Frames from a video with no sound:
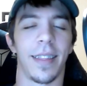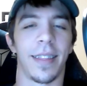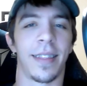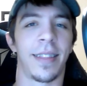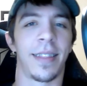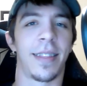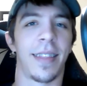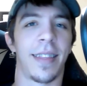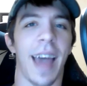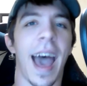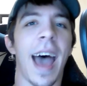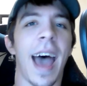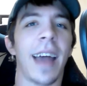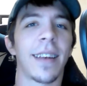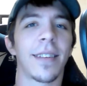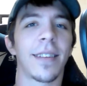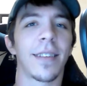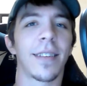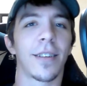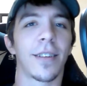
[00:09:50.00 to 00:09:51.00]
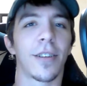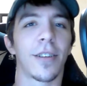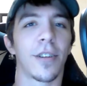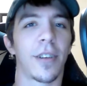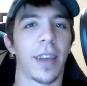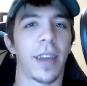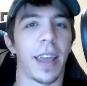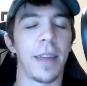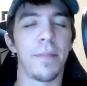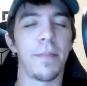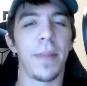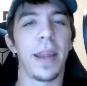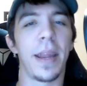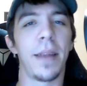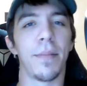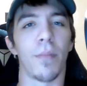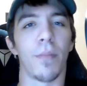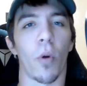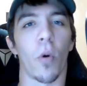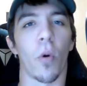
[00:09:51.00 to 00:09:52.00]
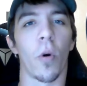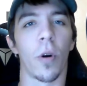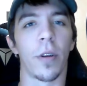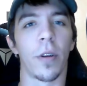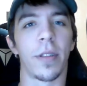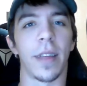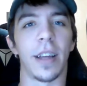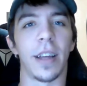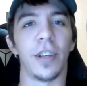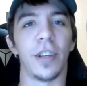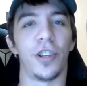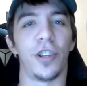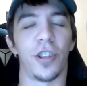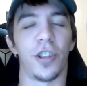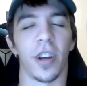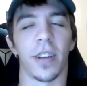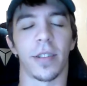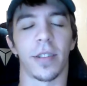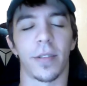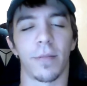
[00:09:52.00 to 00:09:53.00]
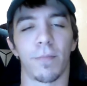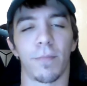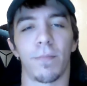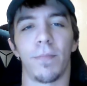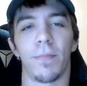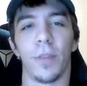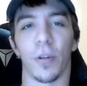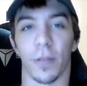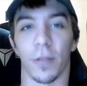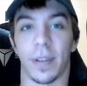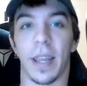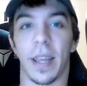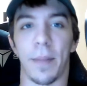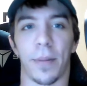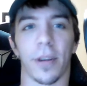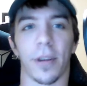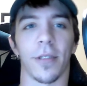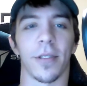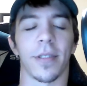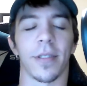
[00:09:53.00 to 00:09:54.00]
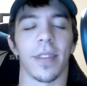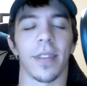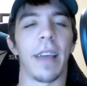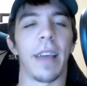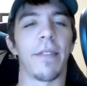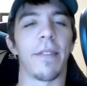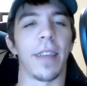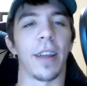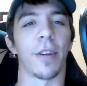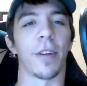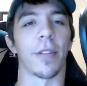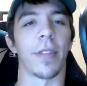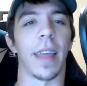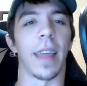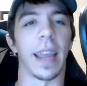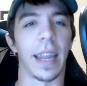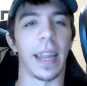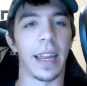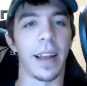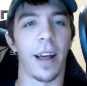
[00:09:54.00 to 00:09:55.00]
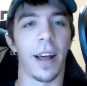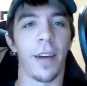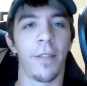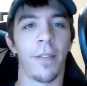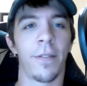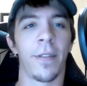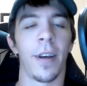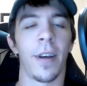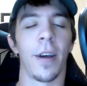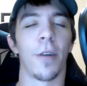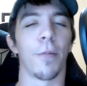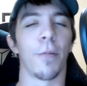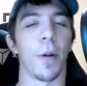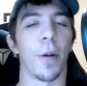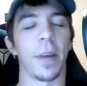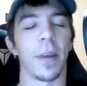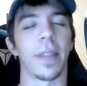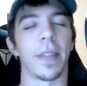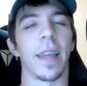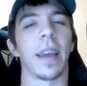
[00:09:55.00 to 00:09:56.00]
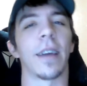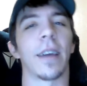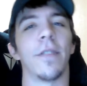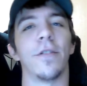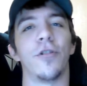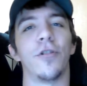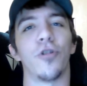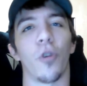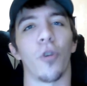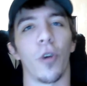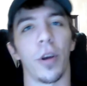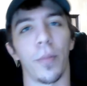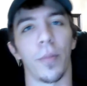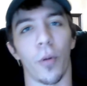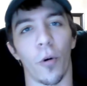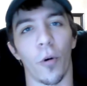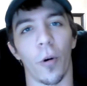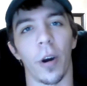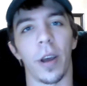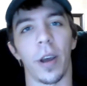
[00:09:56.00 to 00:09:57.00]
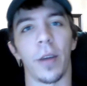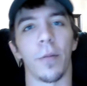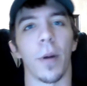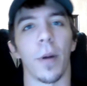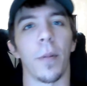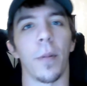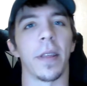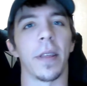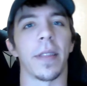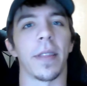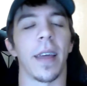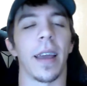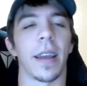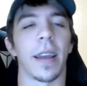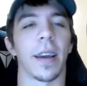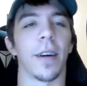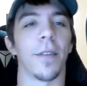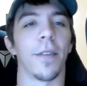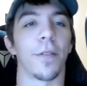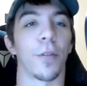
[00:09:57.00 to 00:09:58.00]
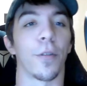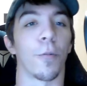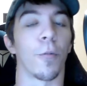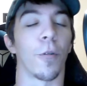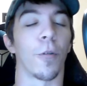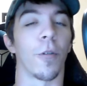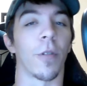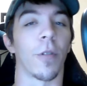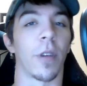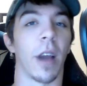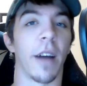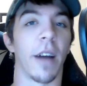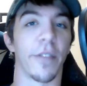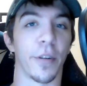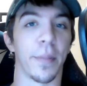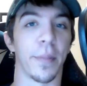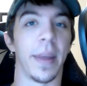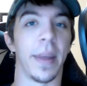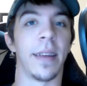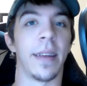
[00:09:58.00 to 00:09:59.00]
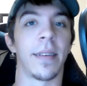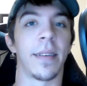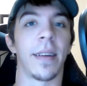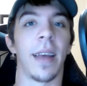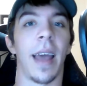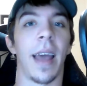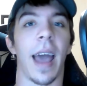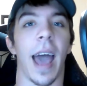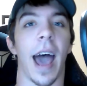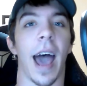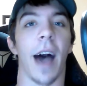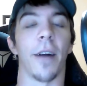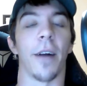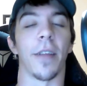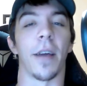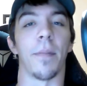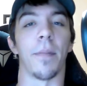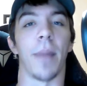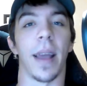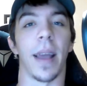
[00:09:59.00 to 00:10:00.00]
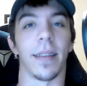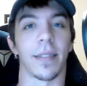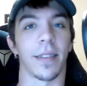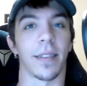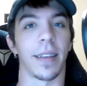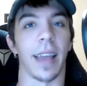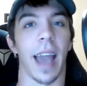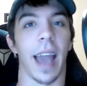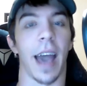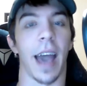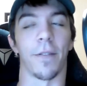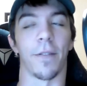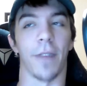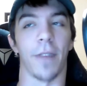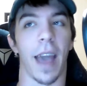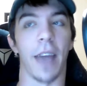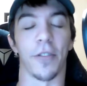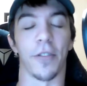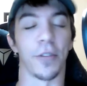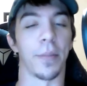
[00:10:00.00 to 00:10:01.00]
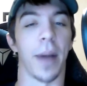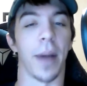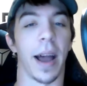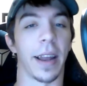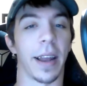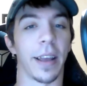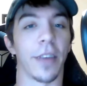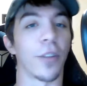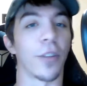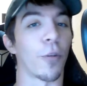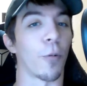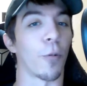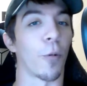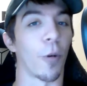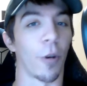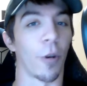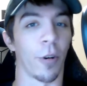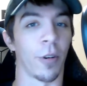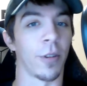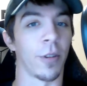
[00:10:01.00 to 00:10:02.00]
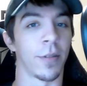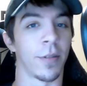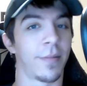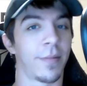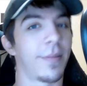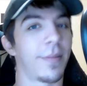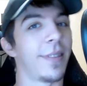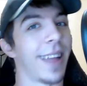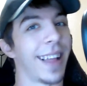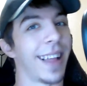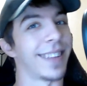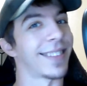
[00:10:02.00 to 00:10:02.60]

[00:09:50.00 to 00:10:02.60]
That can mean more than just your typical slave that you're thinking of when we think of Joy Boy, when we think of the world government, how they basically have everybody in the world as